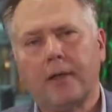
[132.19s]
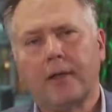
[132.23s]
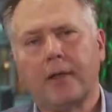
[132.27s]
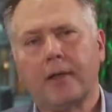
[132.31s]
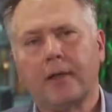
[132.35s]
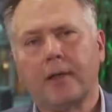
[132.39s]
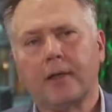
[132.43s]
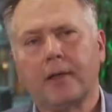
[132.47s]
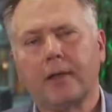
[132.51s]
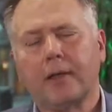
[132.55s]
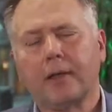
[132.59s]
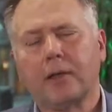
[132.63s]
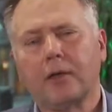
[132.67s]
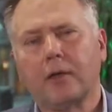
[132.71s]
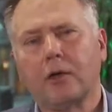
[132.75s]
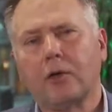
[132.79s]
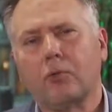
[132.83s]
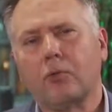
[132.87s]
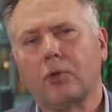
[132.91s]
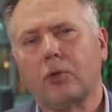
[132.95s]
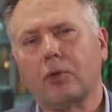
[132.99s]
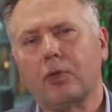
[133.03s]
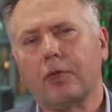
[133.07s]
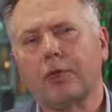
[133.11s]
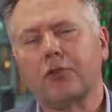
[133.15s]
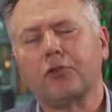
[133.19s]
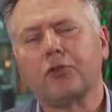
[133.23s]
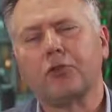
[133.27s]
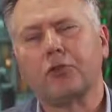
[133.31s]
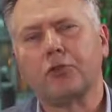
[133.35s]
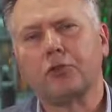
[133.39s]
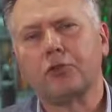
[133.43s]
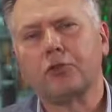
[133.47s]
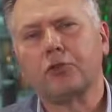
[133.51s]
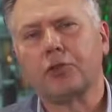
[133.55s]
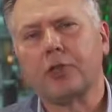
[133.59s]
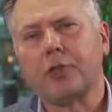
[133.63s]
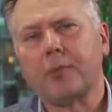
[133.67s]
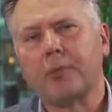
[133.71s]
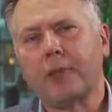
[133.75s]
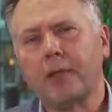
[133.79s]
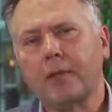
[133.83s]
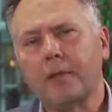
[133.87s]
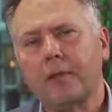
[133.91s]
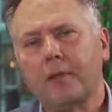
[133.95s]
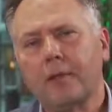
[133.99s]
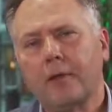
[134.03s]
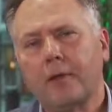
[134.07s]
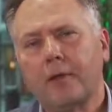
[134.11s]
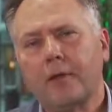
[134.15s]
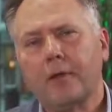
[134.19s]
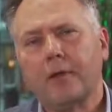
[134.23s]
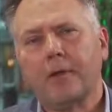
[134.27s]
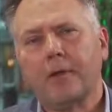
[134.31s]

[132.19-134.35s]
that I will introduce in a minute.